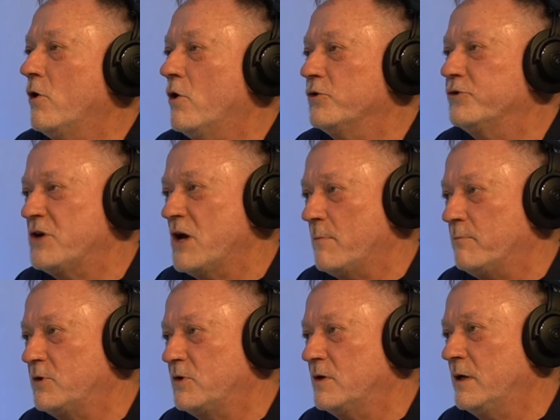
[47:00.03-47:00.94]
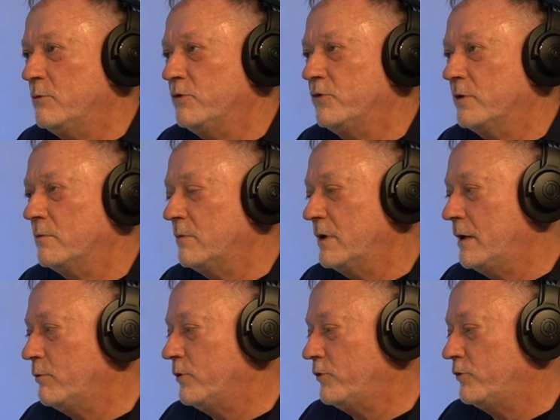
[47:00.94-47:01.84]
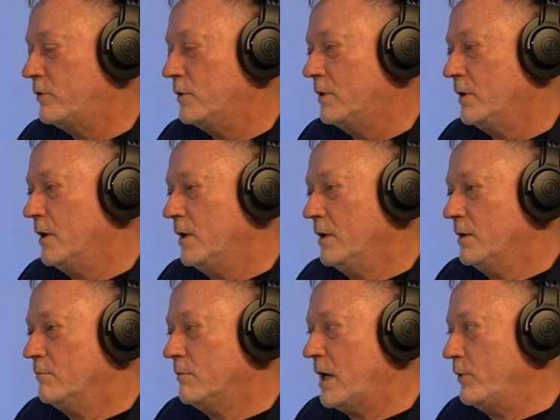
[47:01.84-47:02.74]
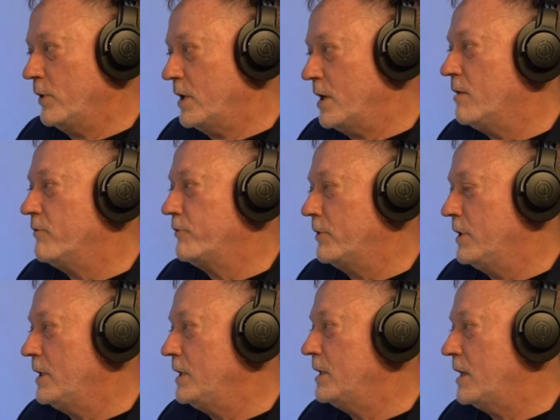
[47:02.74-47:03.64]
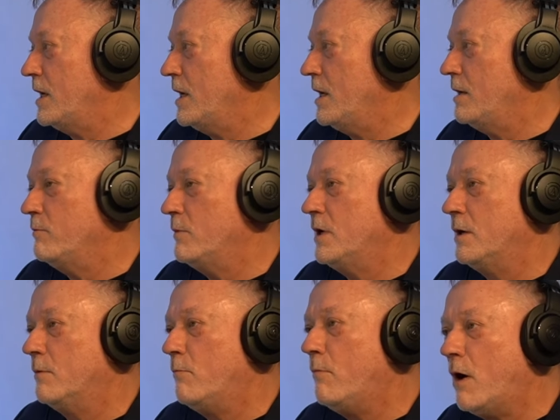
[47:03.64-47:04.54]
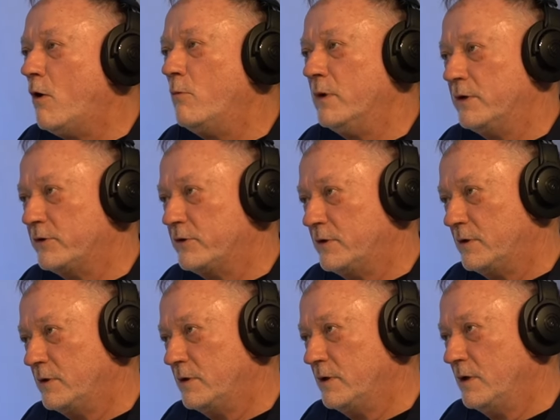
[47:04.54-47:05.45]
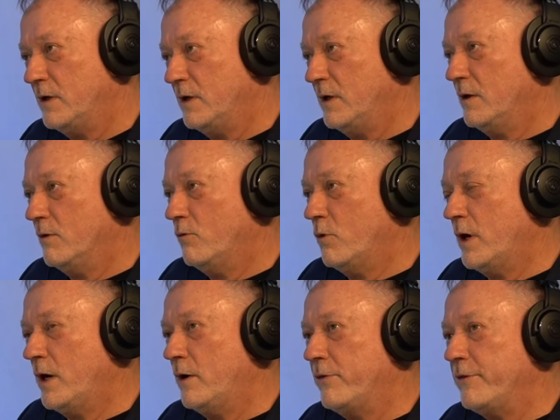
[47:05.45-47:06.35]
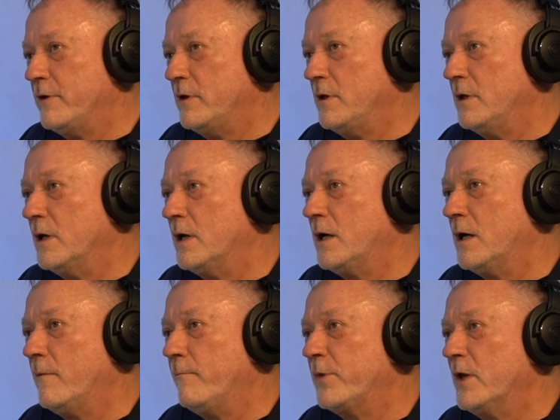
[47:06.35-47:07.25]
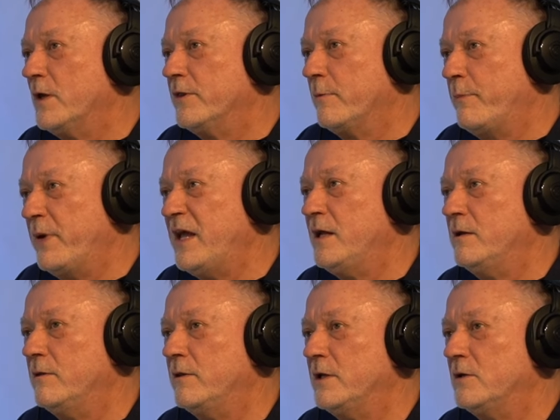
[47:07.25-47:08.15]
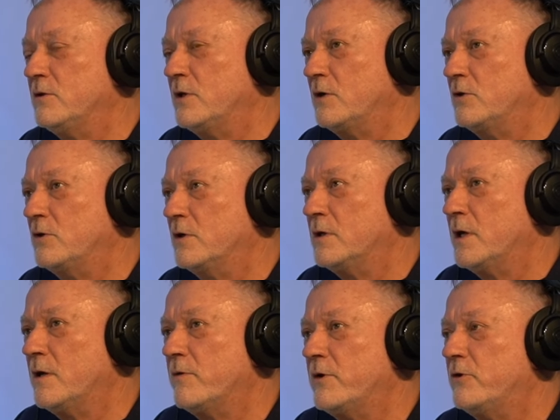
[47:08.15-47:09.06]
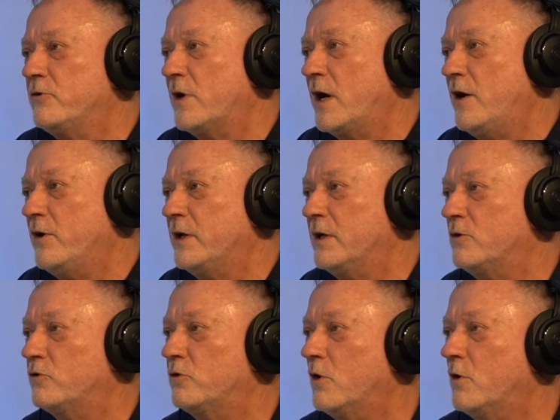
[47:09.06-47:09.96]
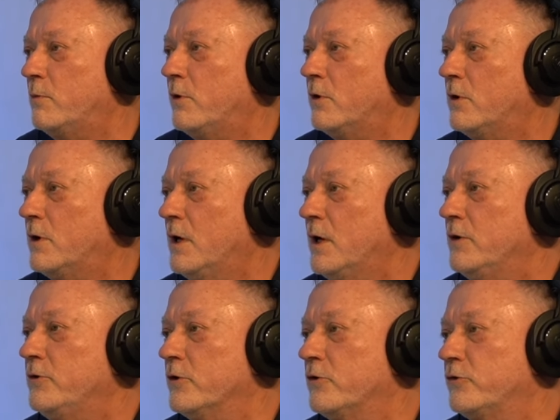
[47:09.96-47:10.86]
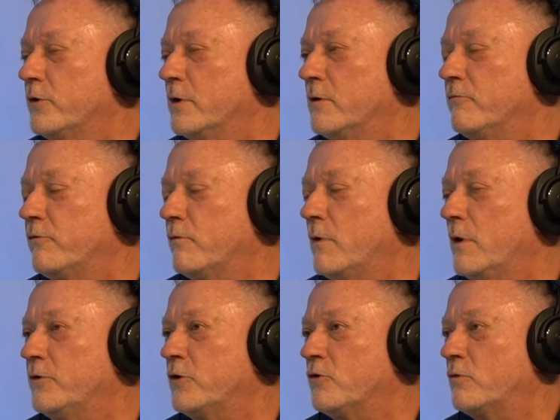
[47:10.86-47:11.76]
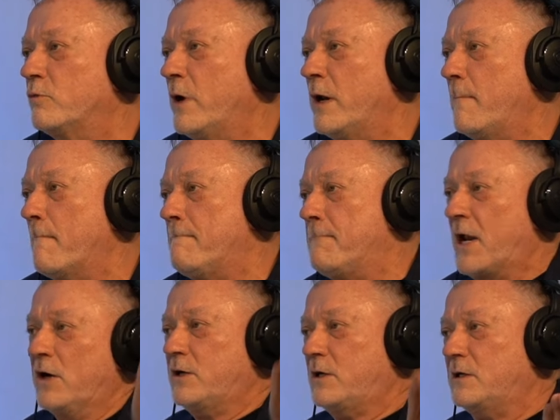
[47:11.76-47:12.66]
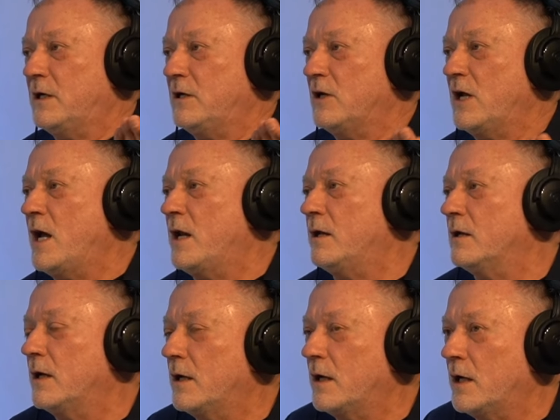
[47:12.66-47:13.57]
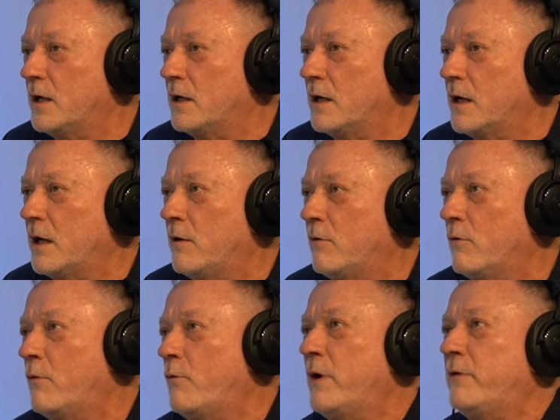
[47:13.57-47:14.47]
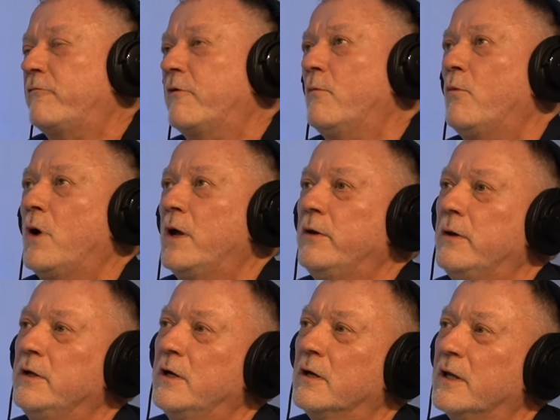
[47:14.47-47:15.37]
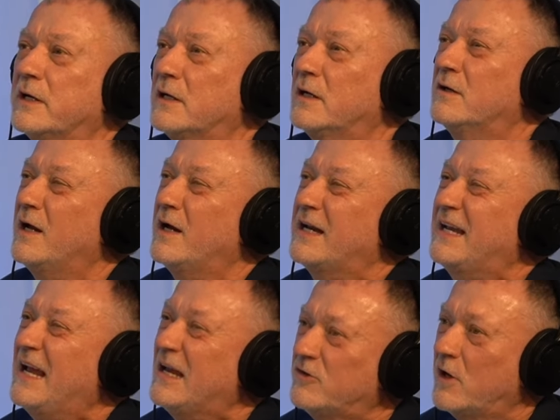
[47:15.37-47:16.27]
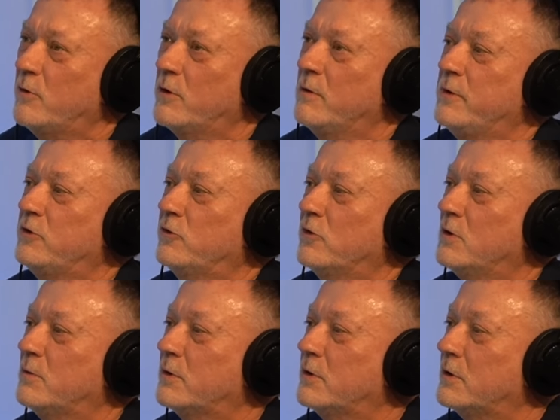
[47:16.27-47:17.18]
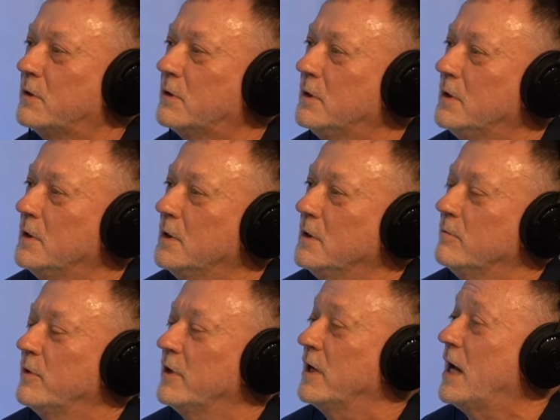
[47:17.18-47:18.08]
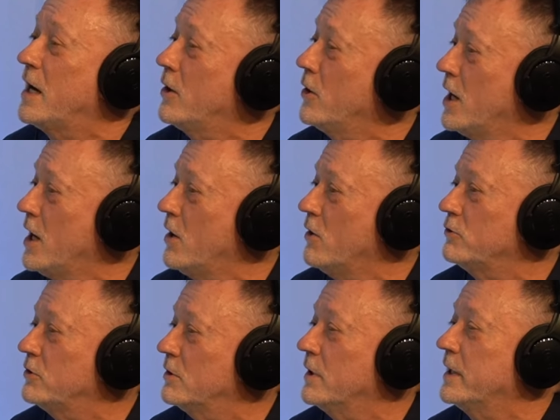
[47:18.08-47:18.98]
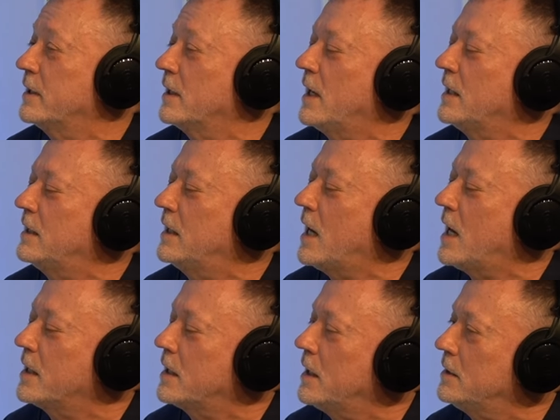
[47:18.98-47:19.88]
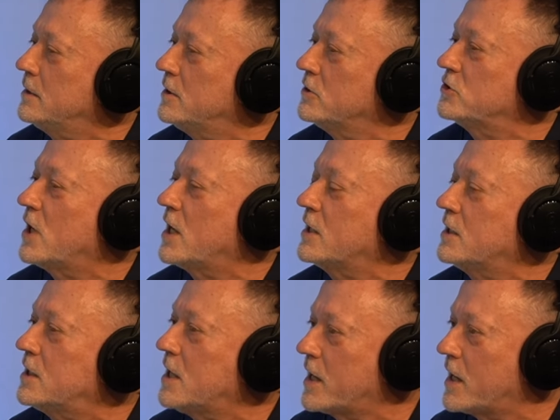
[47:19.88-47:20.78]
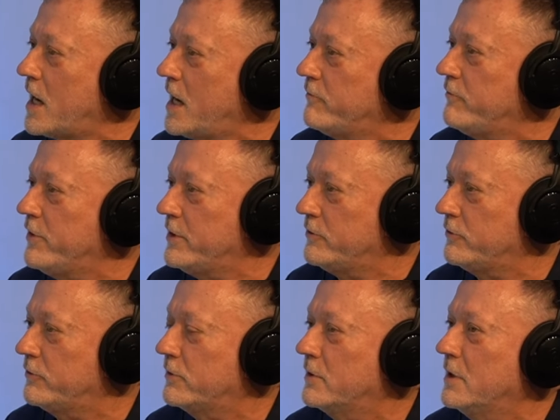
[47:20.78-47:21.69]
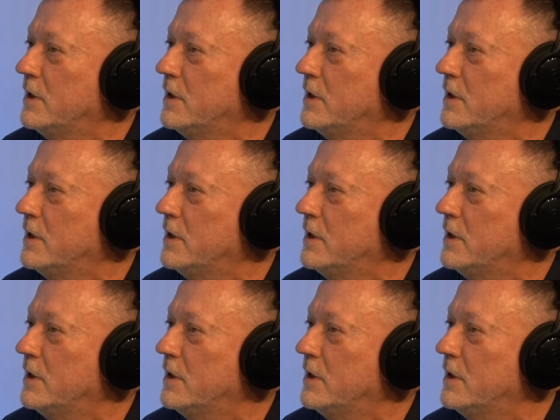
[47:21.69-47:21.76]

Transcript: all tipped. It was a it was my recovery came in a moment where the um the pain of the addiction and the desire to get sober just sort of just went blunk and and and it went from one you know like okay I guess I want to be sober but I don't know to like I got to get this. I got to have this